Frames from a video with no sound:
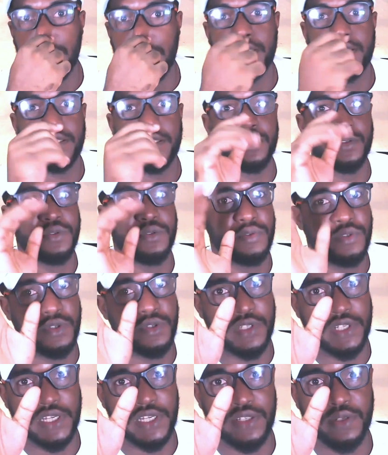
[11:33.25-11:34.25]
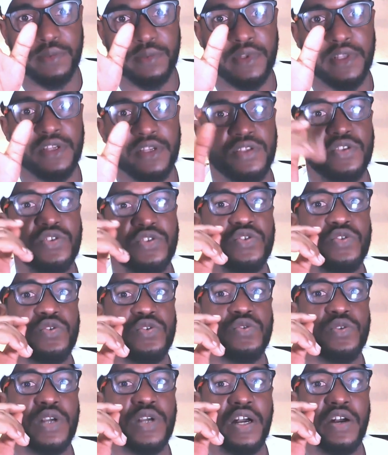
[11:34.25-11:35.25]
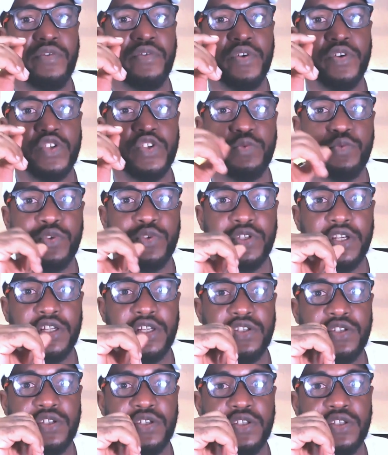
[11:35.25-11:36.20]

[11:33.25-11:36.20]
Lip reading: So those are some things you should look out for to protect